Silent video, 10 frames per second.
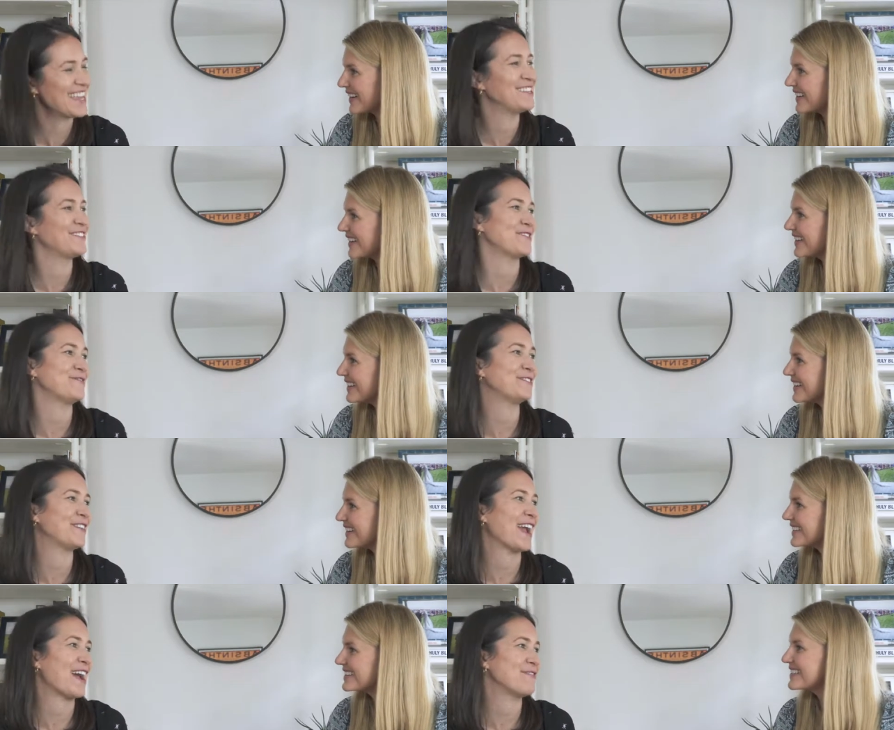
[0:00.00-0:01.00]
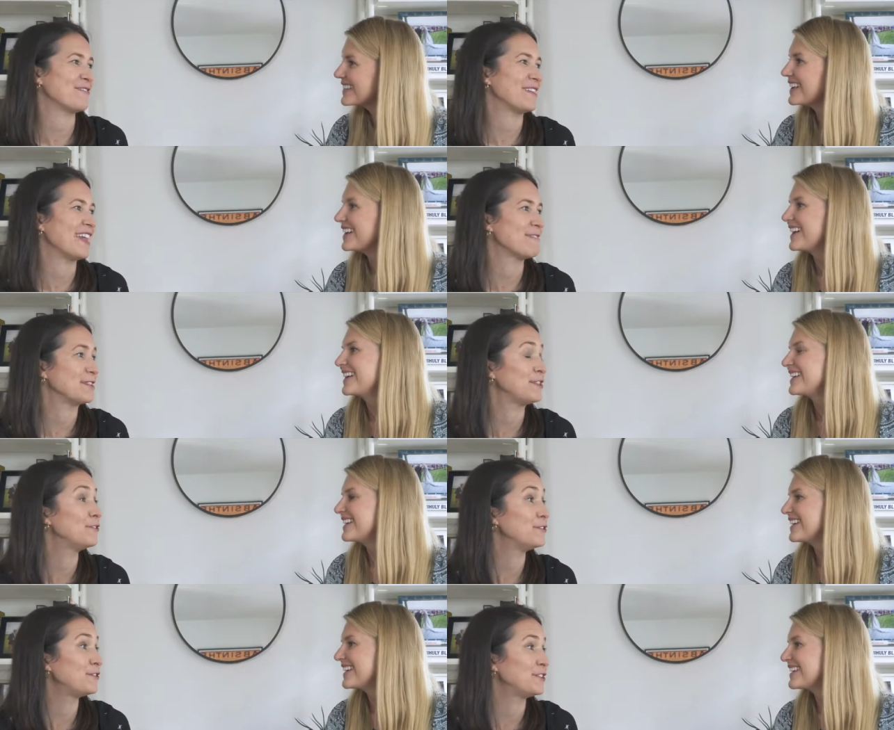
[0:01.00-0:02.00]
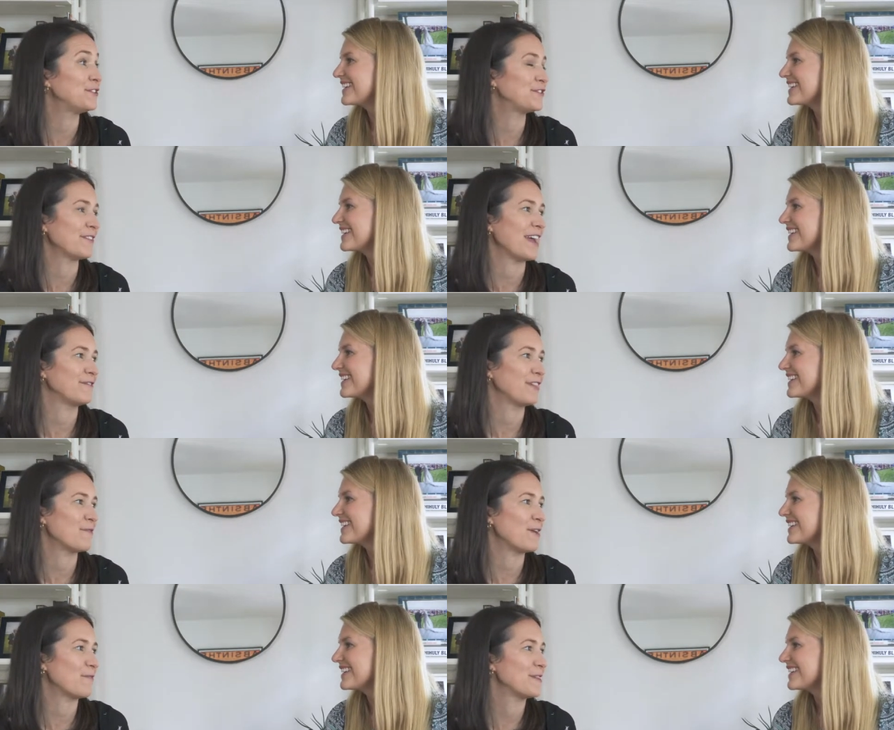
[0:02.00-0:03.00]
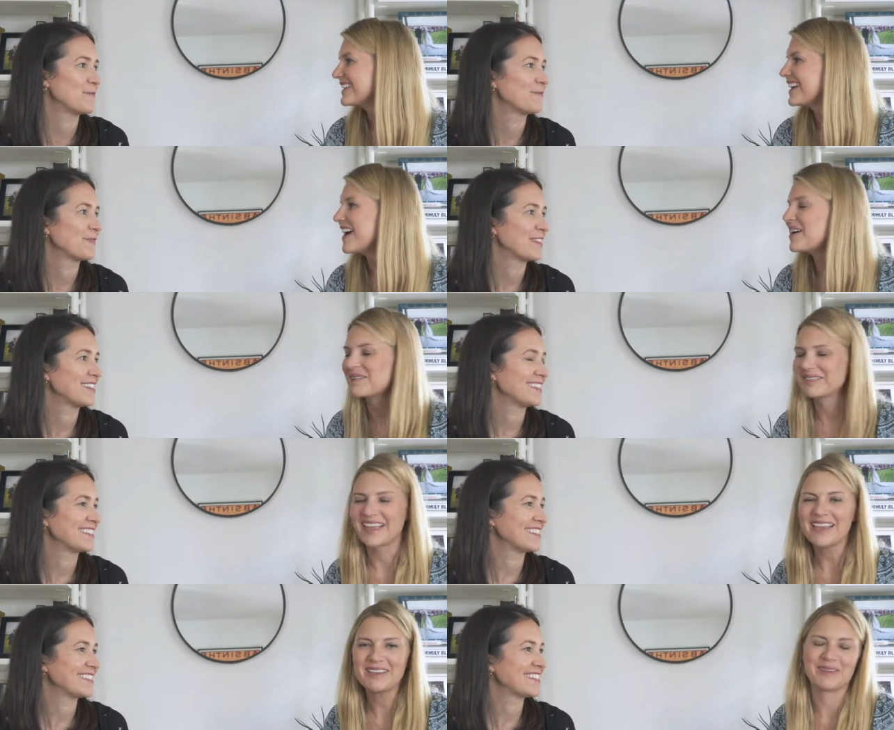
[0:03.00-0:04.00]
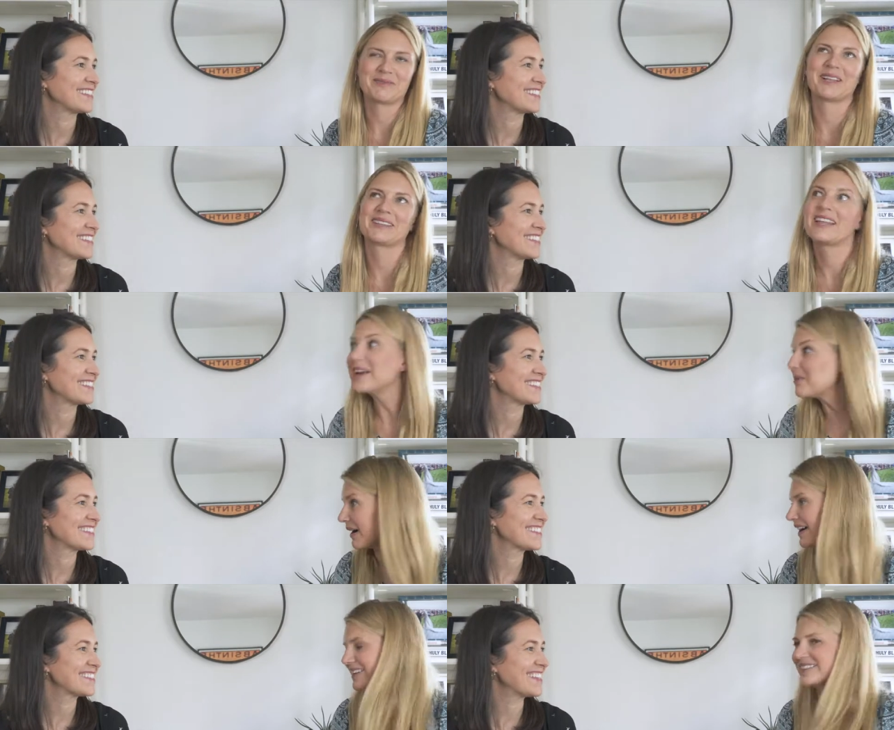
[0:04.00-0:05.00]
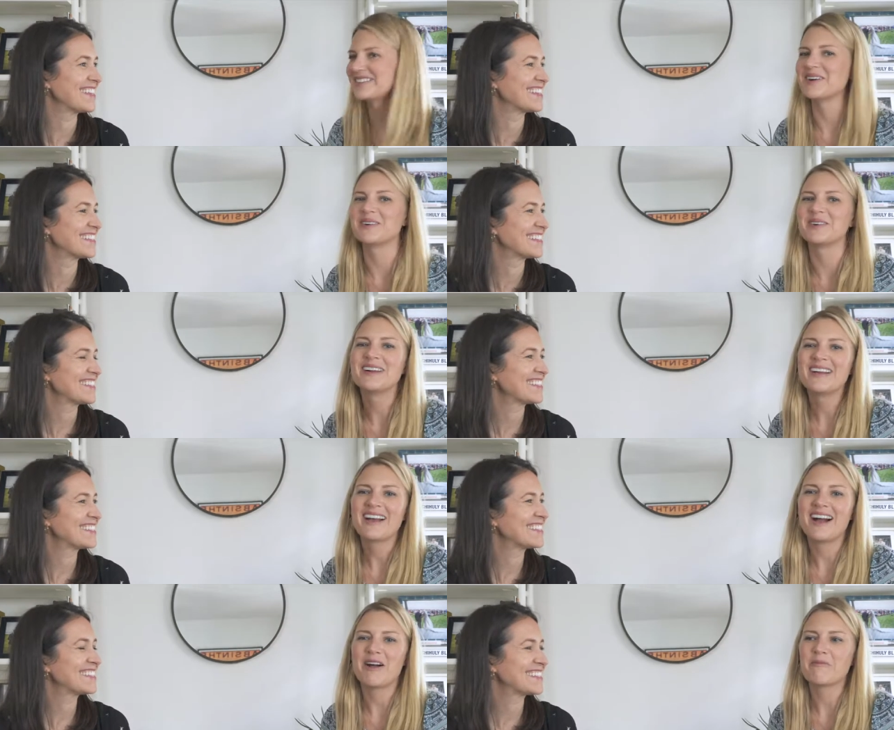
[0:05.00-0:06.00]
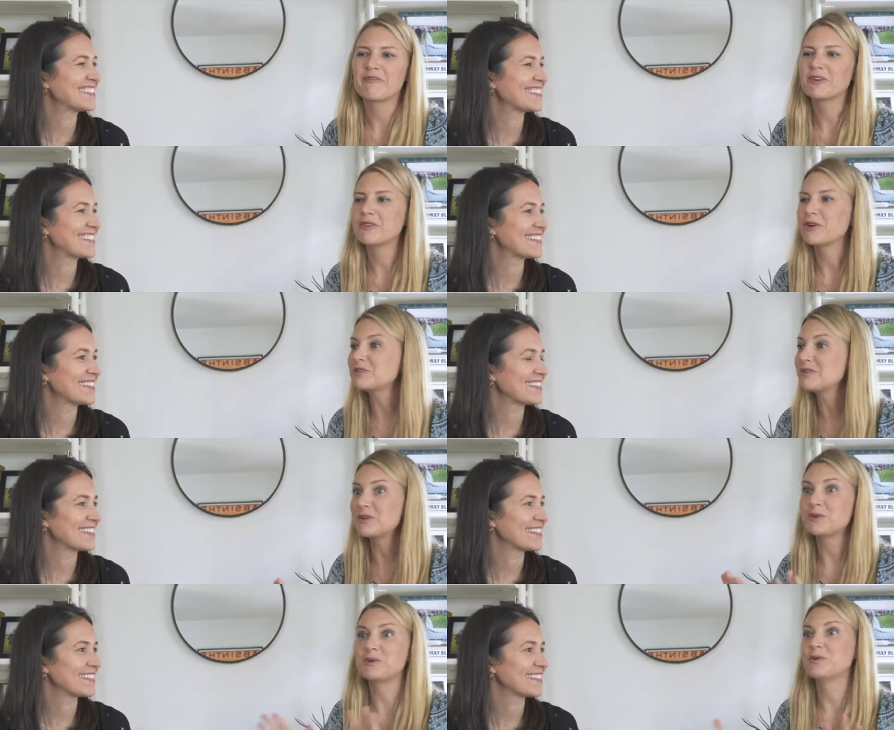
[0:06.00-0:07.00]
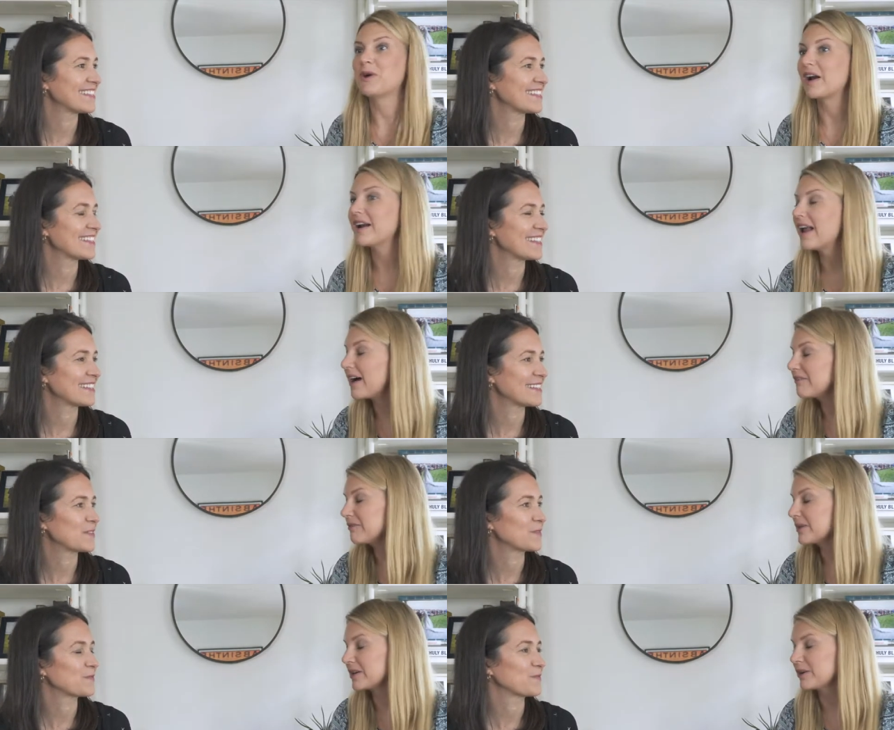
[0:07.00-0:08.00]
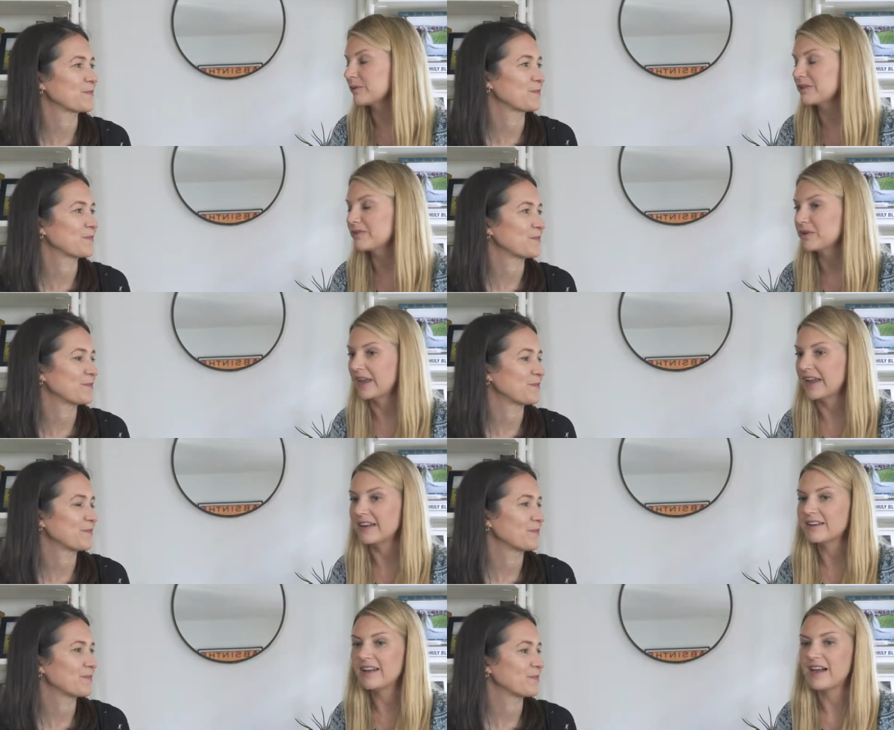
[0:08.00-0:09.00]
Speaker 1: Thank you so much for having me. I'm a huge, huge fan of Get Be.
Speaker 2: Oh, thank you. Well, likewise. So, um, for those of you who are not familiar with Follain,